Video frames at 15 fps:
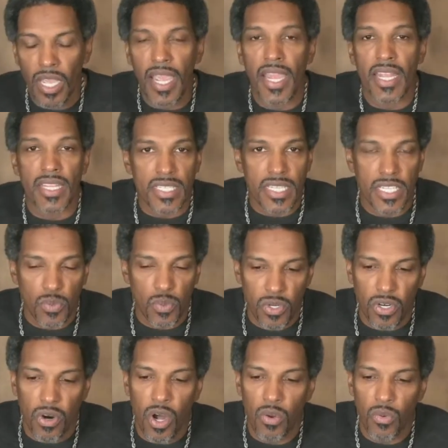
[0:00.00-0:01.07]
And since
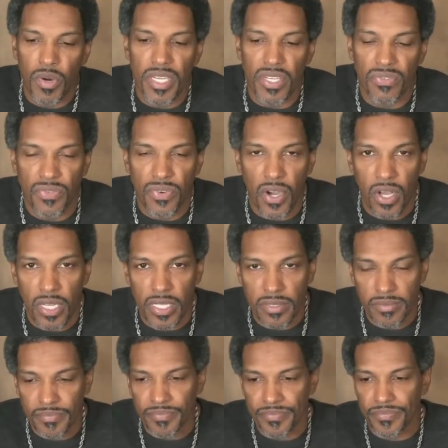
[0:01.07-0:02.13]
we're already
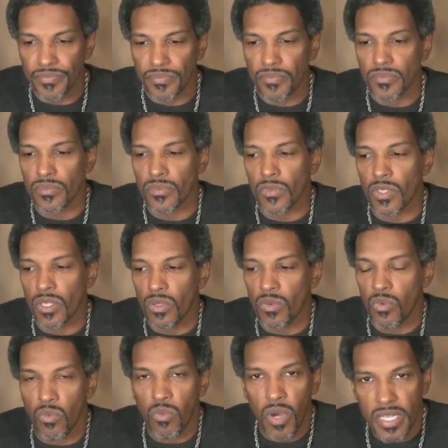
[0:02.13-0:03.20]
fallen,
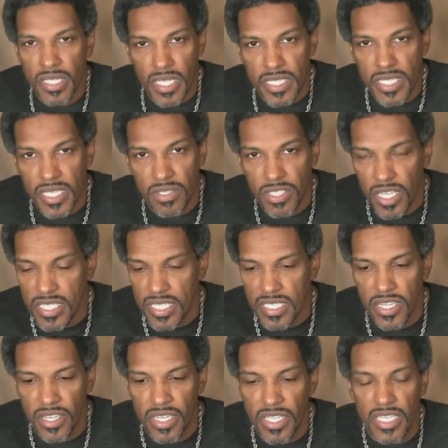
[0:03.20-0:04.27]
one doesn't
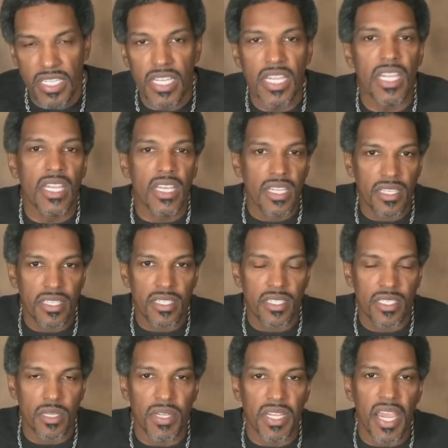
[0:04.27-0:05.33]
necessarily need
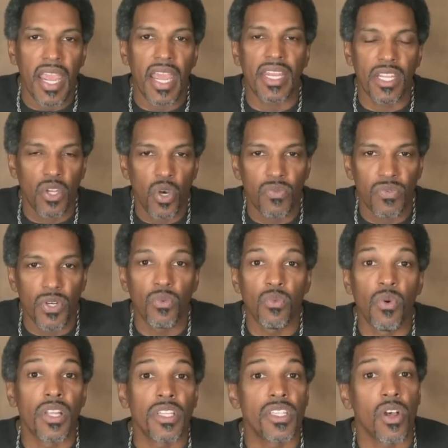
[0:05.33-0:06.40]
to be handed over.
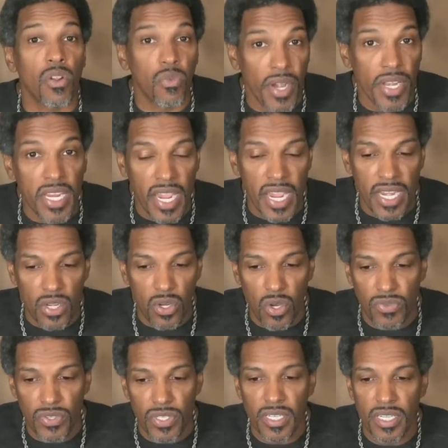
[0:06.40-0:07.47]
One's already handed
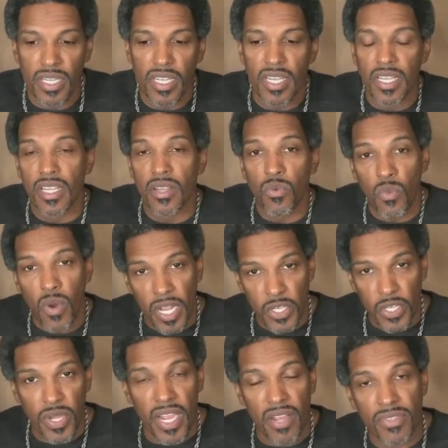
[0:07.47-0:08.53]
over. While
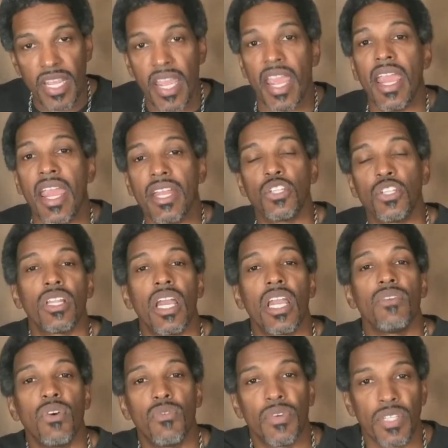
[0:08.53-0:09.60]
you have to hand your
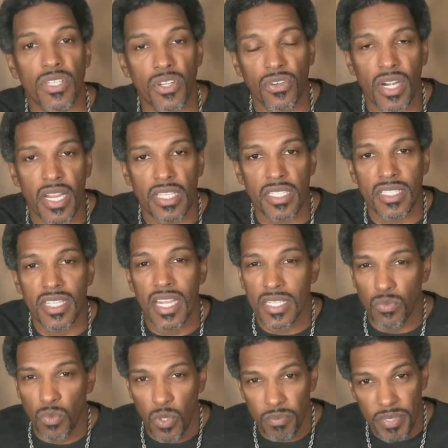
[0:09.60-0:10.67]
life over to Christ, that
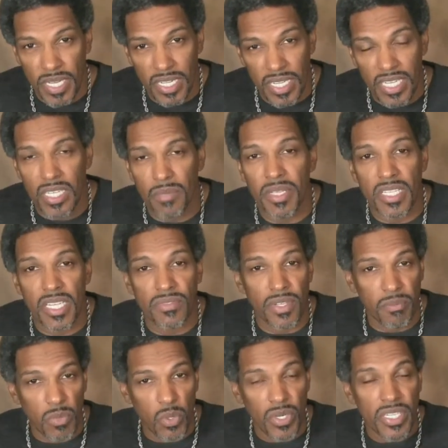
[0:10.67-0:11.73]
would be a little bit of a
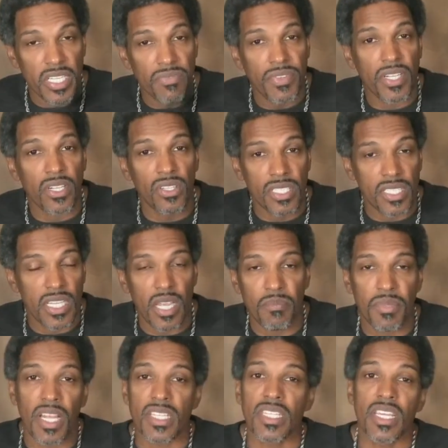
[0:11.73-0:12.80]
more difficult step.
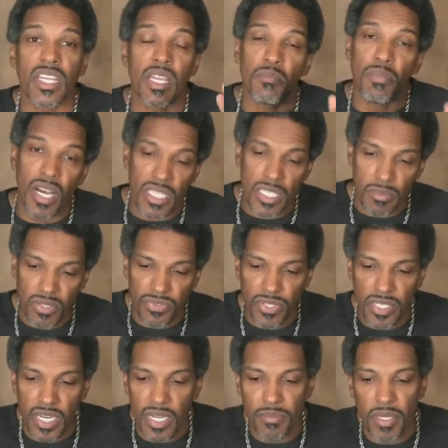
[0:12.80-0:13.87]
Not saying impossible for
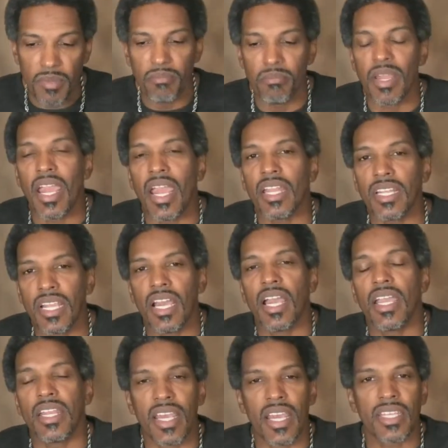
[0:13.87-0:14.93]
God, but
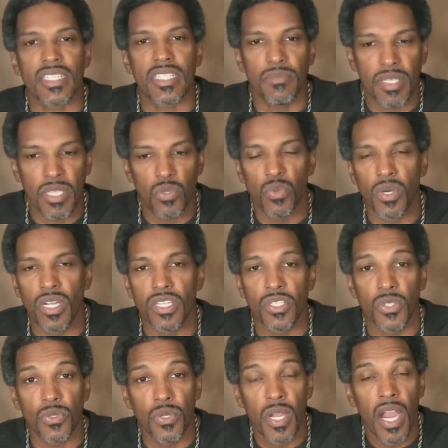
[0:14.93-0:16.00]
mankind has to be the one
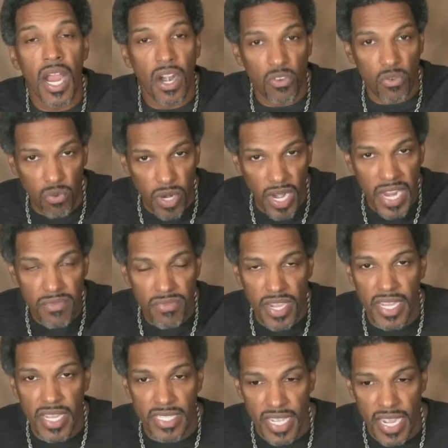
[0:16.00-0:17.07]
to arrive
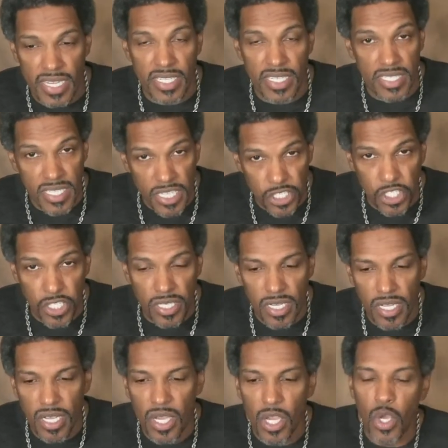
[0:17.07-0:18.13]
at that decision,
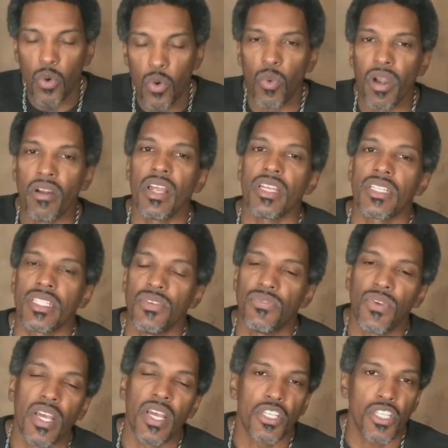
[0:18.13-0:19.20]
whereas the
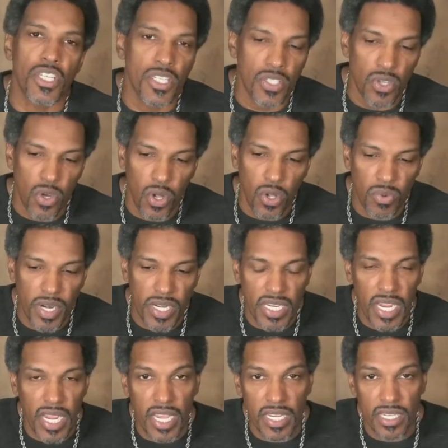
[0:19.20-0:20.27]
flesh is already
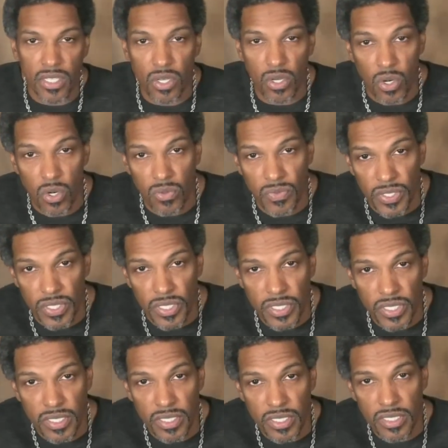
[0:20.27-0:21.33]
handed over
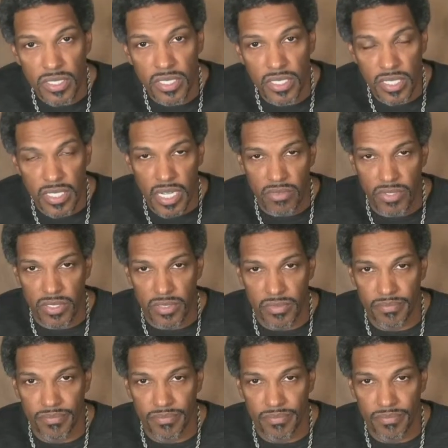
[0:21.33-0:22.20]
to the devil.